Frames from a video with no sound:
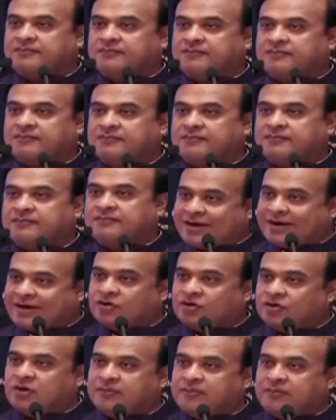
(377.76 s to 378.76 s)
there
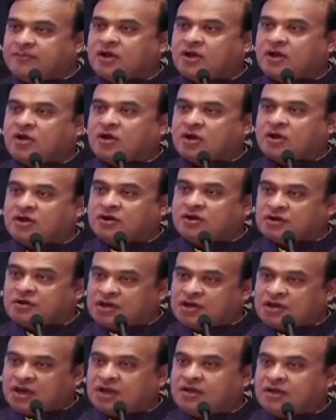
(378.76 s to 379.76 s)
will be
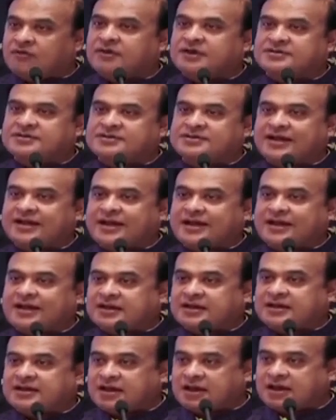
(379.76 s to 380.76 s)
continuous
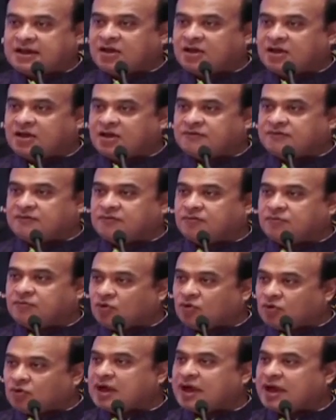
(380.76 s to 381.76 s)
strengthening of
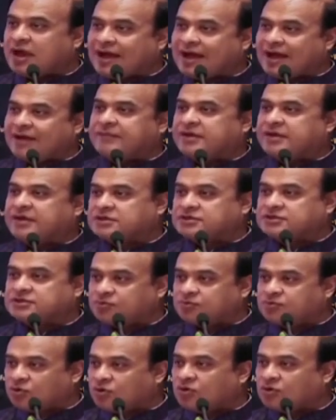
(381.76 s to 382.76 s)
both hub and
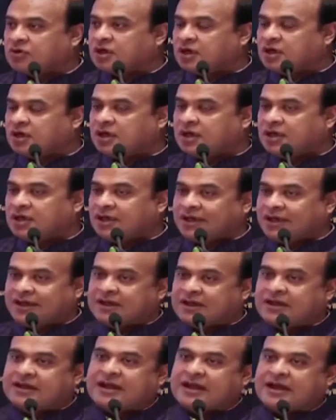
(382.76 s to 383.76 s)
spoke in
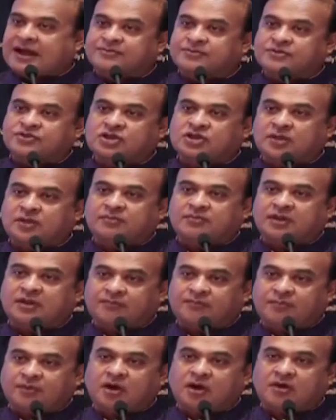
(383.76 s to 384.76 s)
terms of
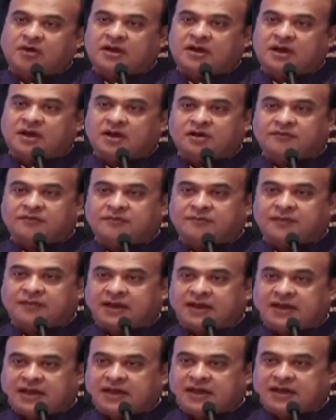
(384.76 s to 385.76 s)
deployment of
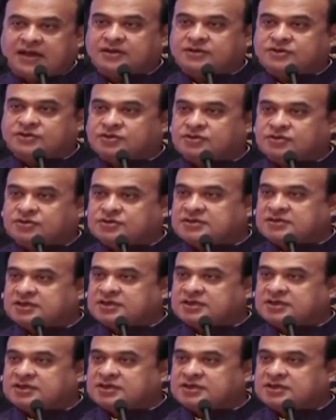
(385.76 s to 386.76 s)
medical resources,
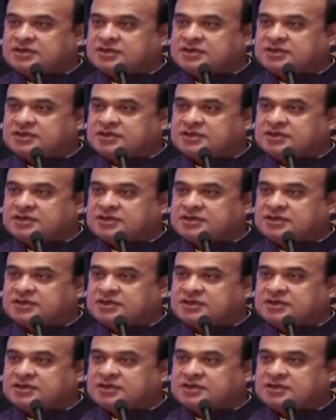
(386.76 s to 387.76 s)
human
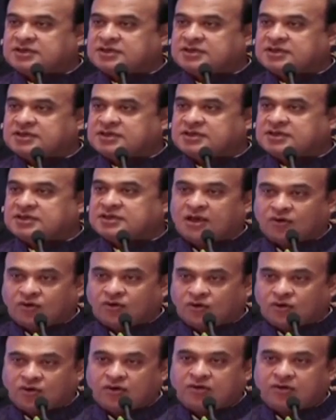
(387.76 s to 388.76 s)
resources,
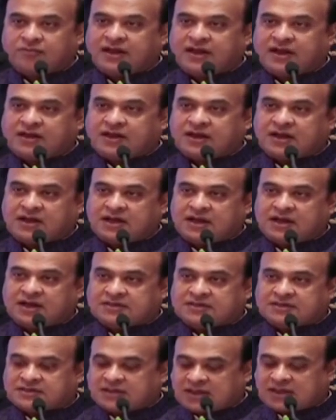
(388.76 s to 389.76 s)
good
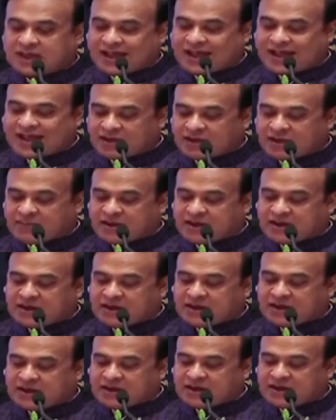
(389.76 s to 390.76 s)
maintenance, and
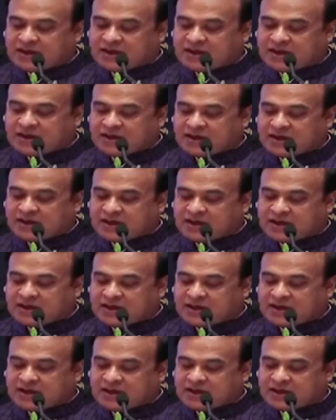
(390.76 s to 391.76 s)
maintenance of good
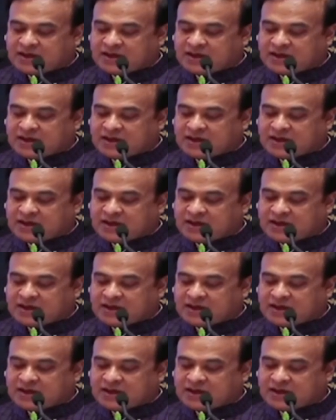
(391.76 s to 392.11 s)
standard.